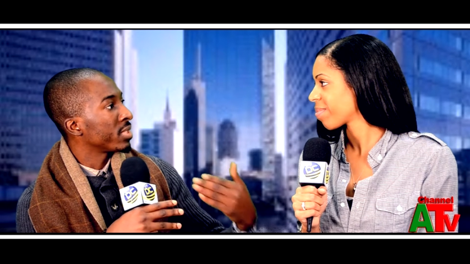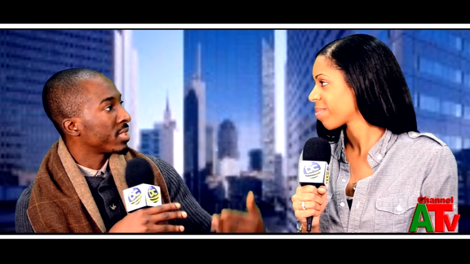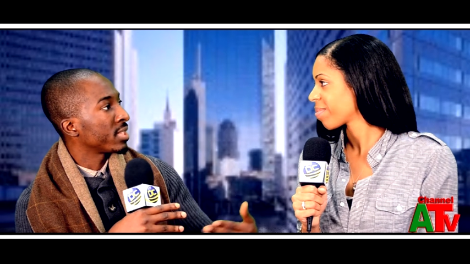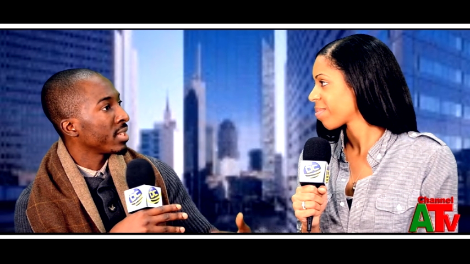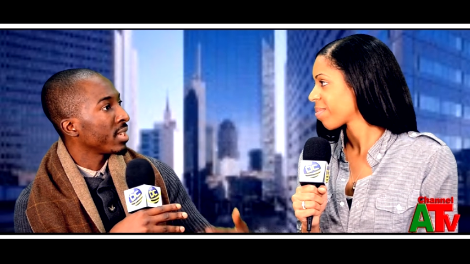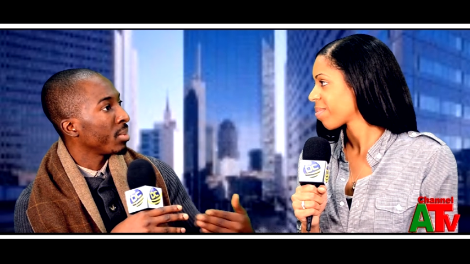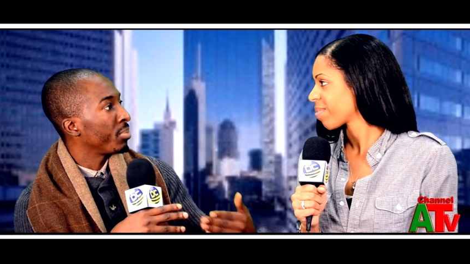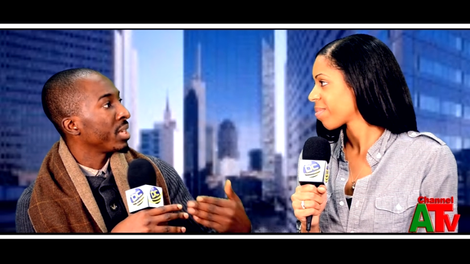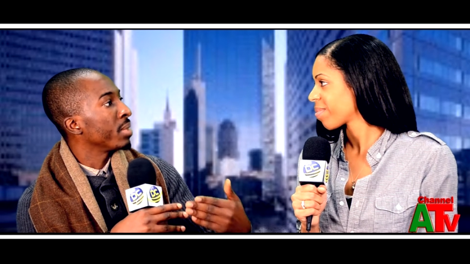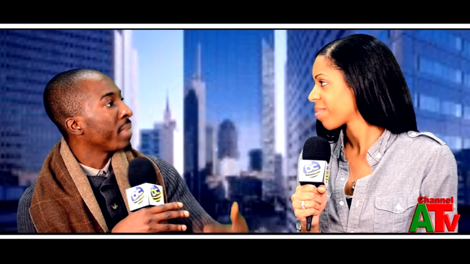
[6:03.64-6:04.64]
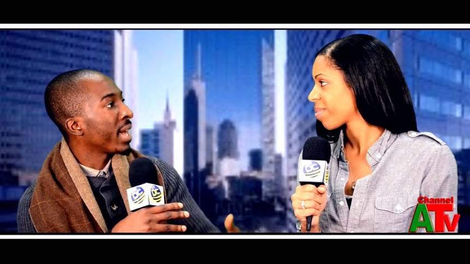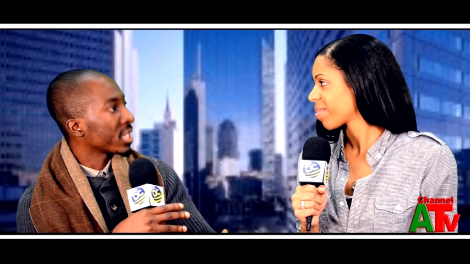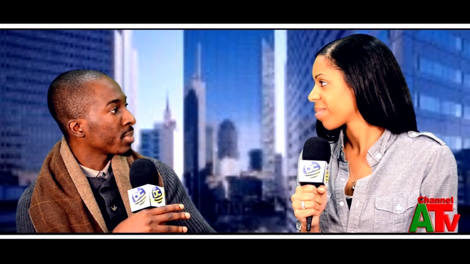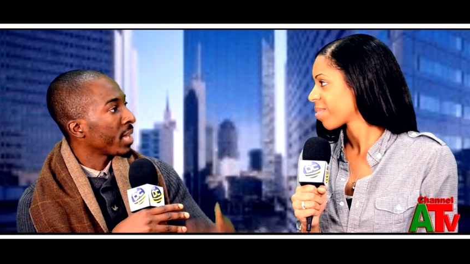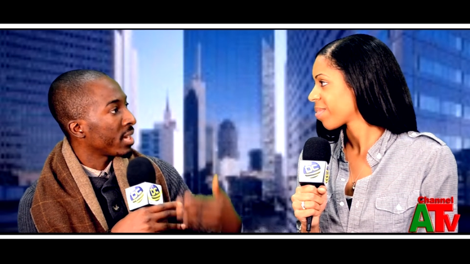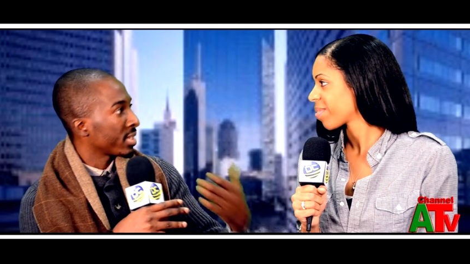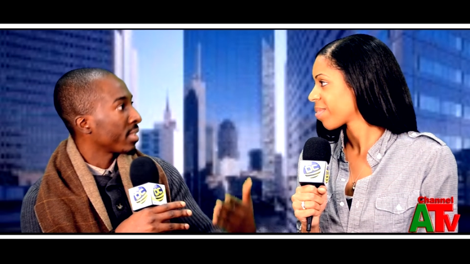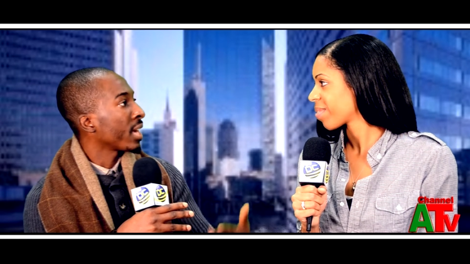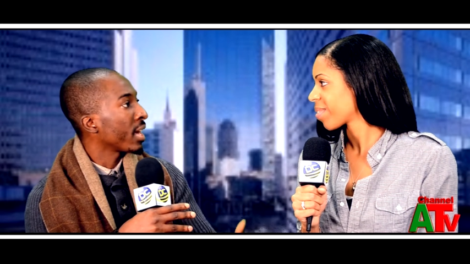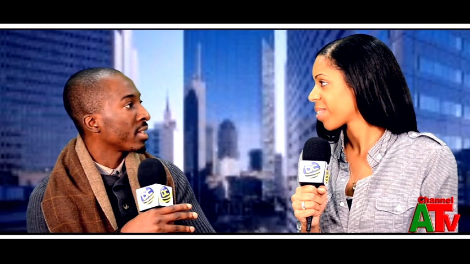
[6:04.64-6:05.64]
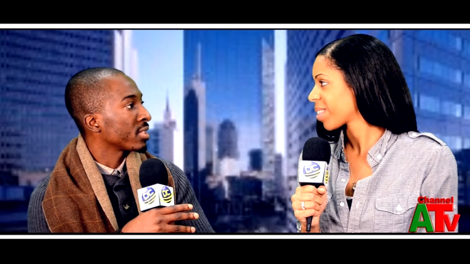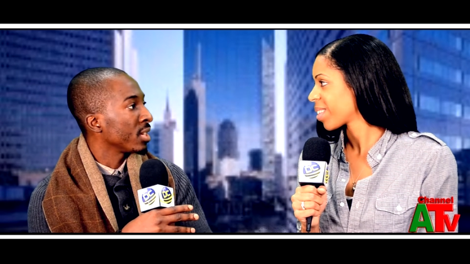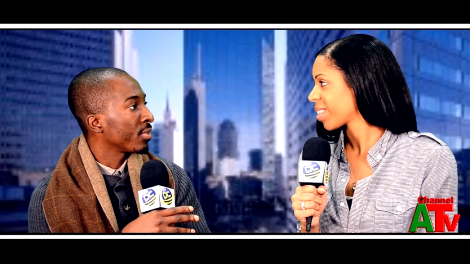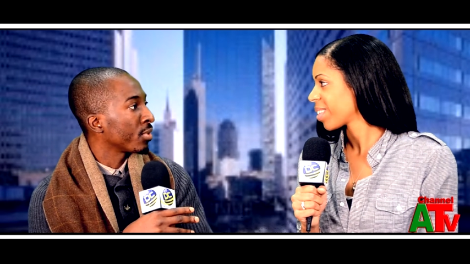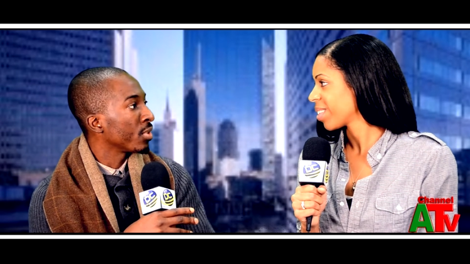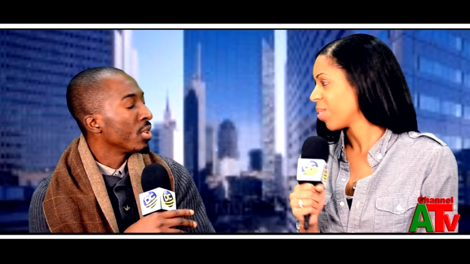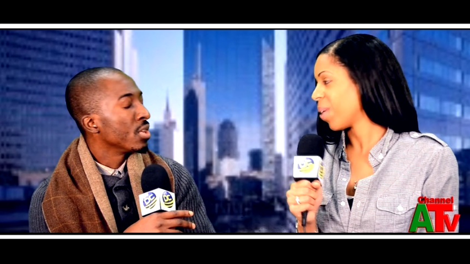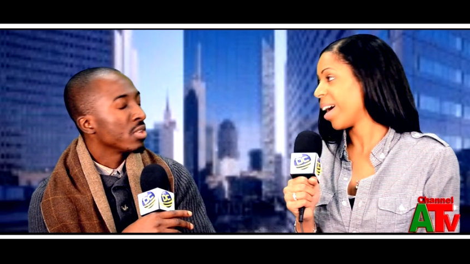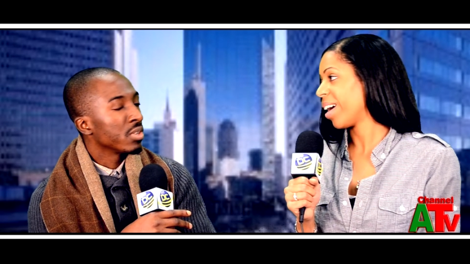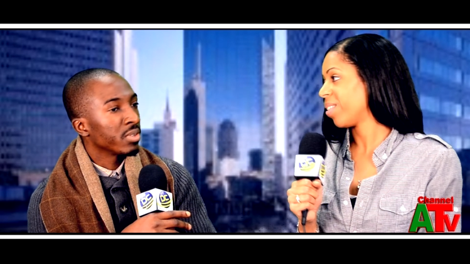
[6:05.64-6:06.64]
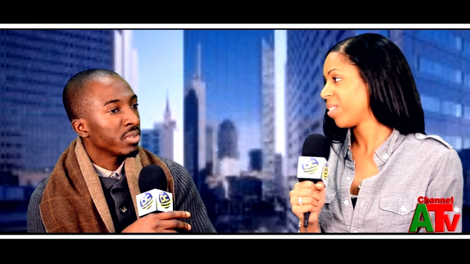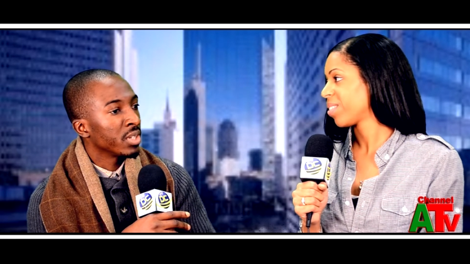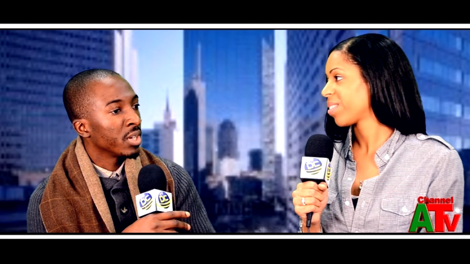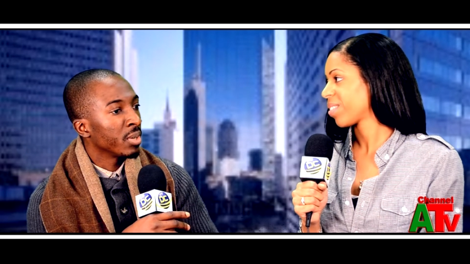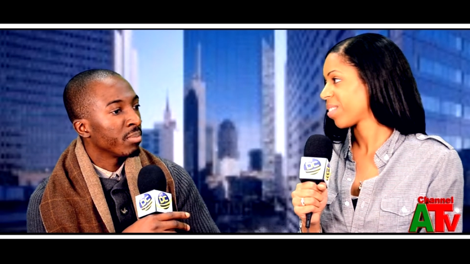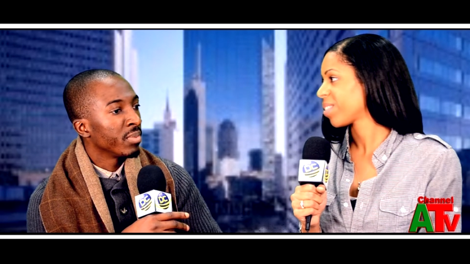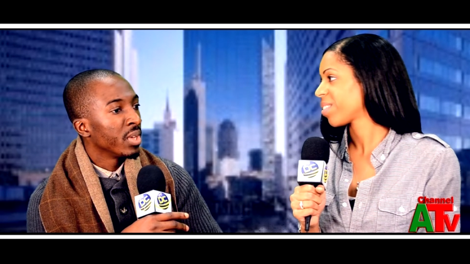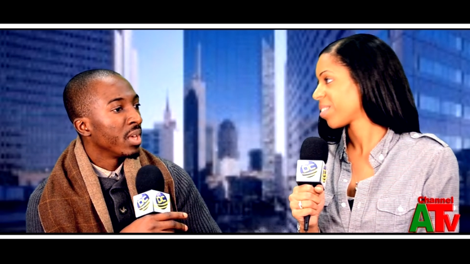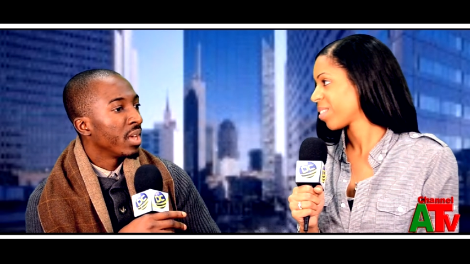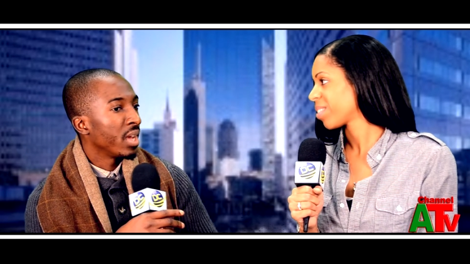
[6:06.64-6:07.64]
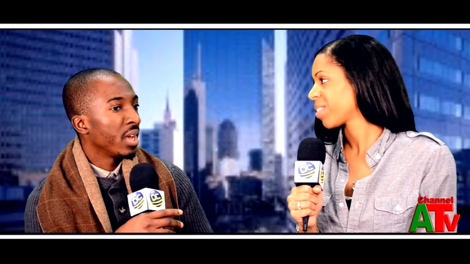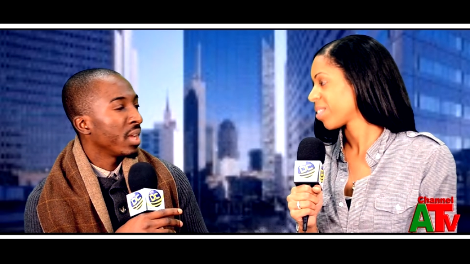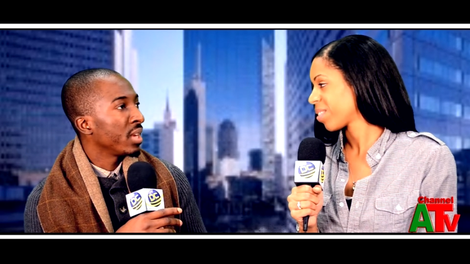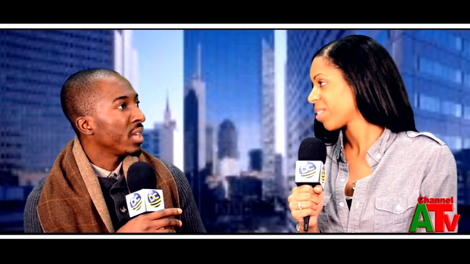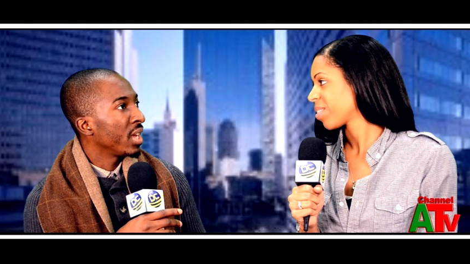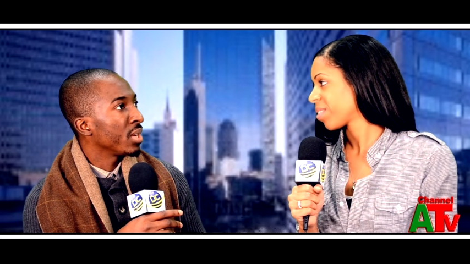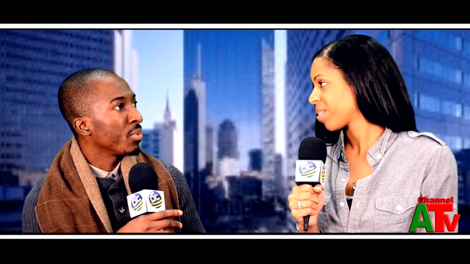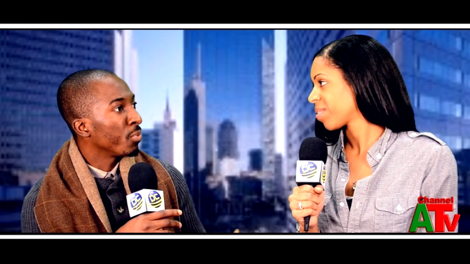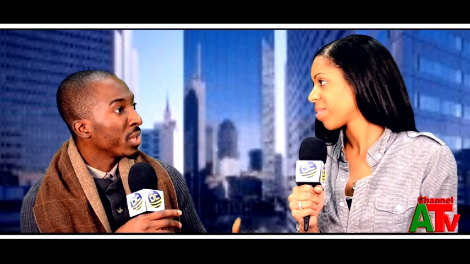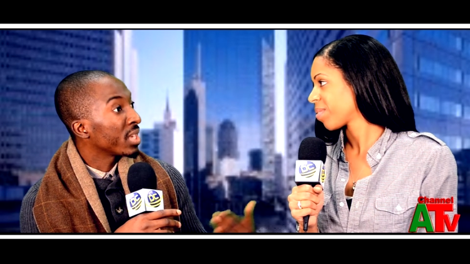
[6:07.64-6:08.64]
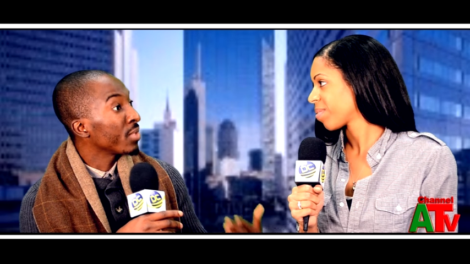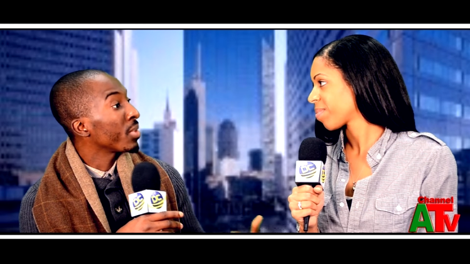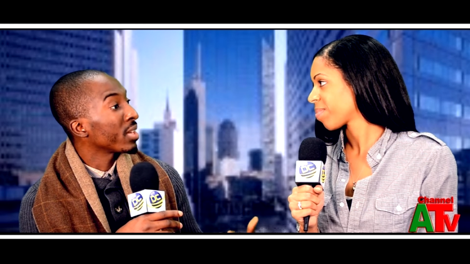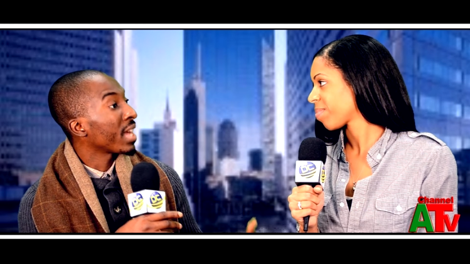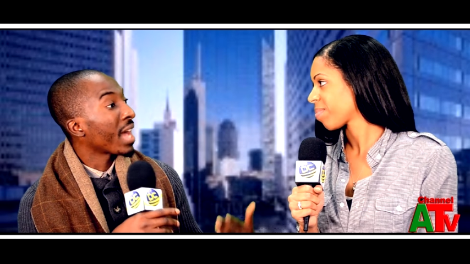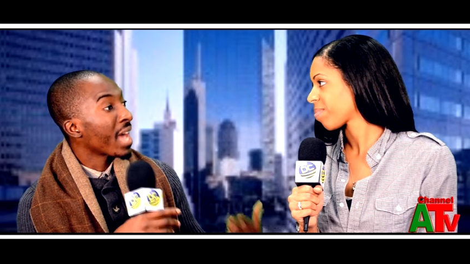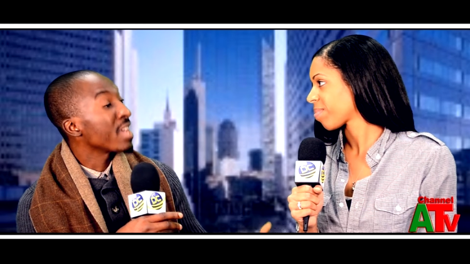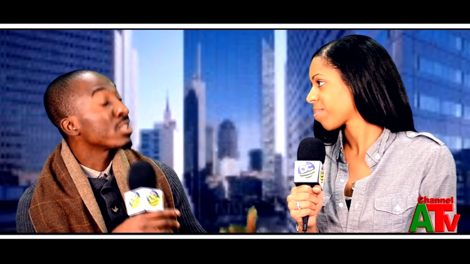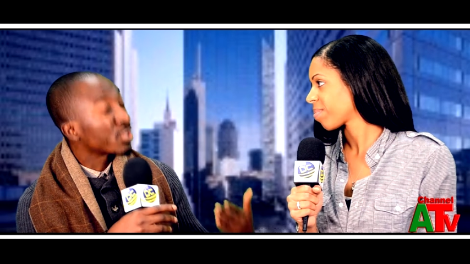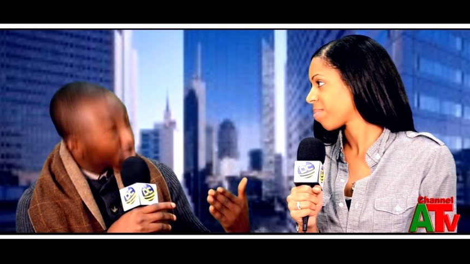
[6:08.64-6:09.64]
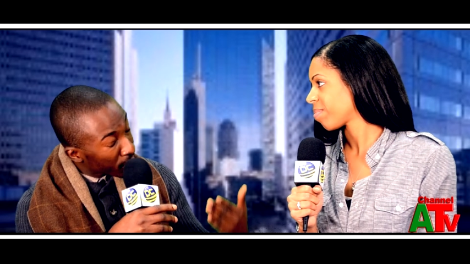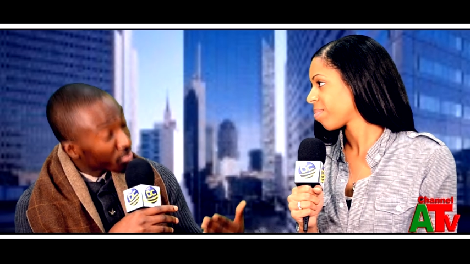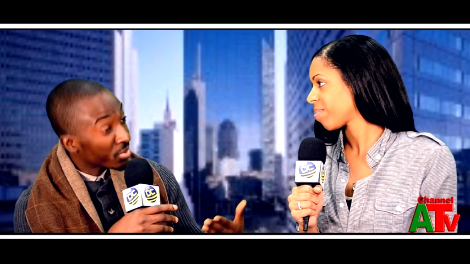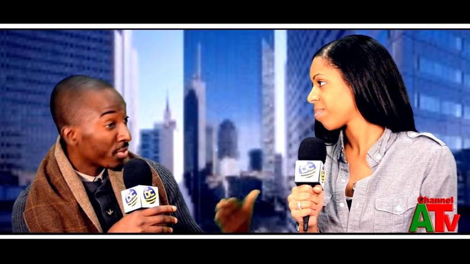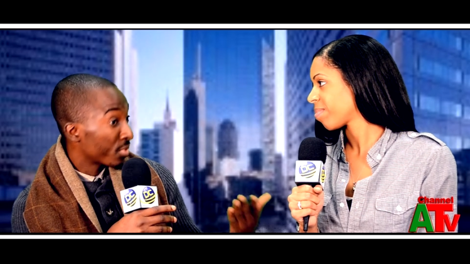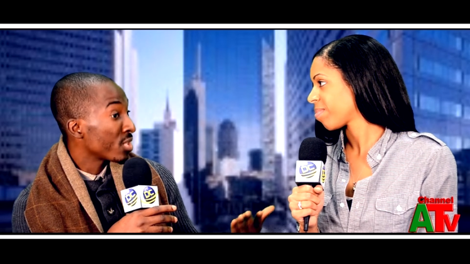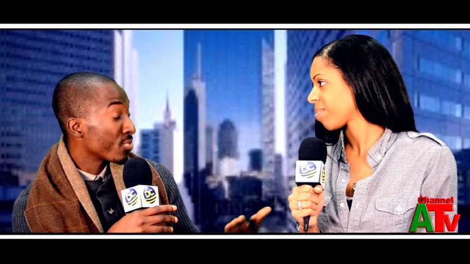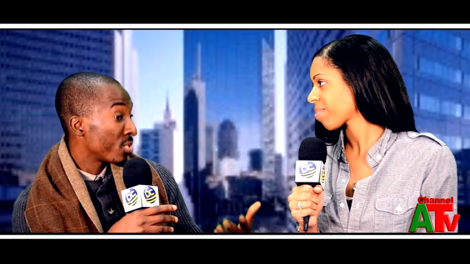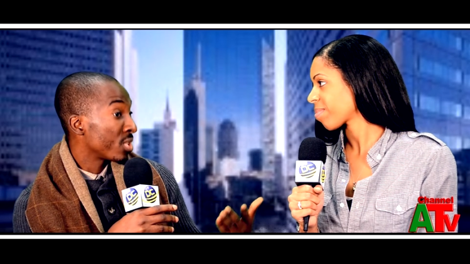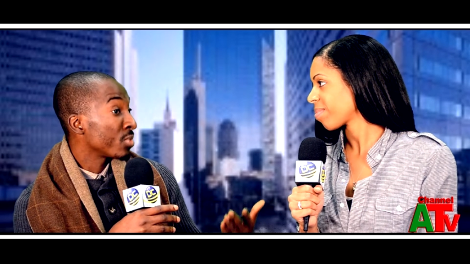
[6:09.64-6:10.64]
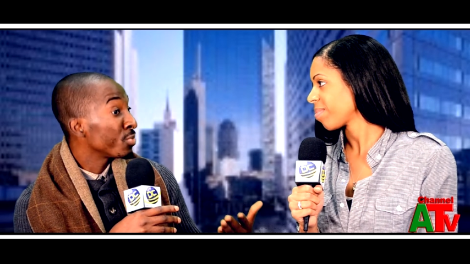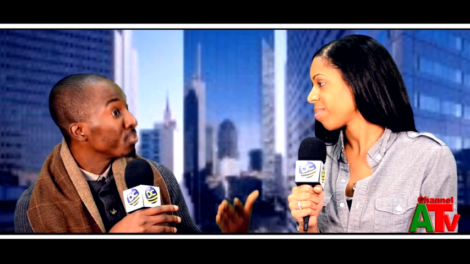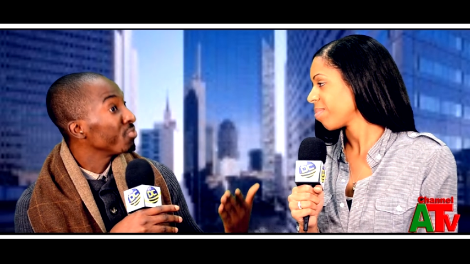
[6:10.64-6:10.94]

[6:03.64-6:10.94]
Speaker 1: see it being maximized at the highest level. Wow. And we give one of the highest, of course, well,